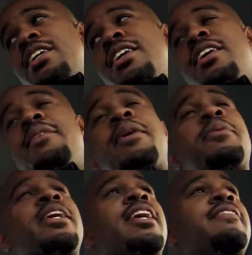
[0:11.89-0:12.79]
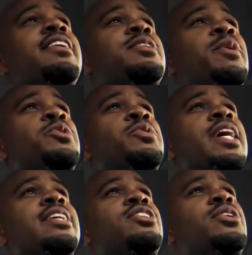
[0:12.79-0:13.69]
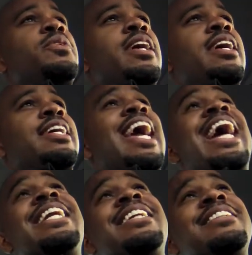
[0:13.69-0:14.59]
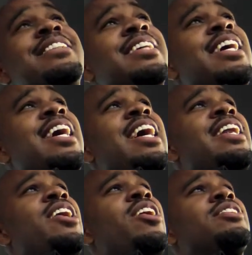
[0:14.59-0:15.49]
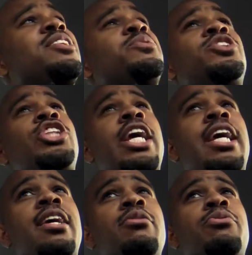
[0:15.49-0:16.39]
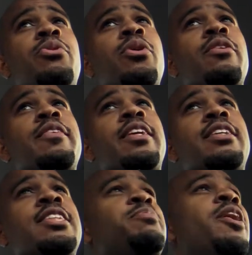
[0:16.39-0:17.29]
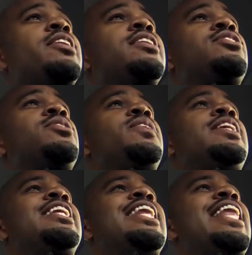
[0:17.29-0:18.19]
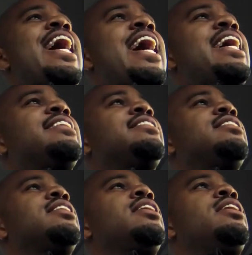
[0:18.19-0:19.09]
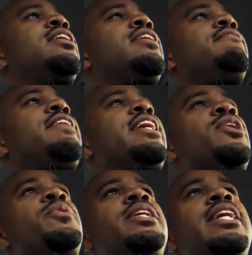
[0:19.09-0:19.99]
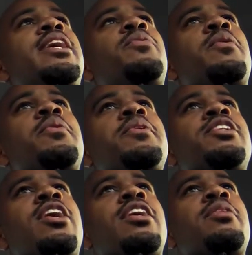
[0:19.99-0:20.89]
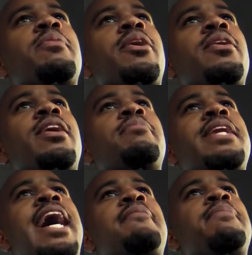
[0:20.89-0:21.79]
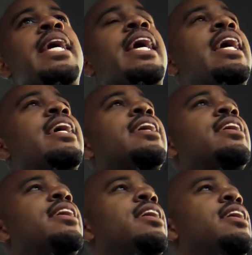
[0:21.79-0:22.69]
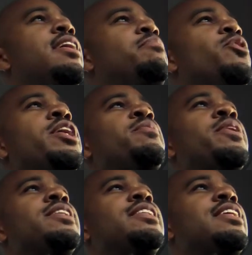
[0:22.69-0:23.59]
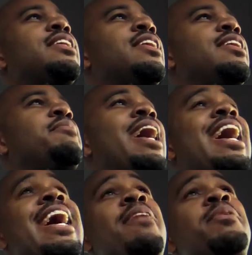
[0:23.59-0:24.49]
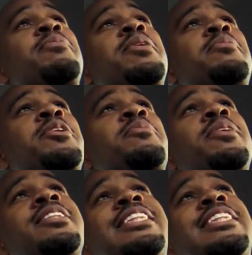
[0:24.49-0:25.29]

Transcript: Um, I want to give a special thanks to uh, Candace and also Gene for responding to the last video we did where we were talking about um, not being a morning person. Um, I happen to be a morning person.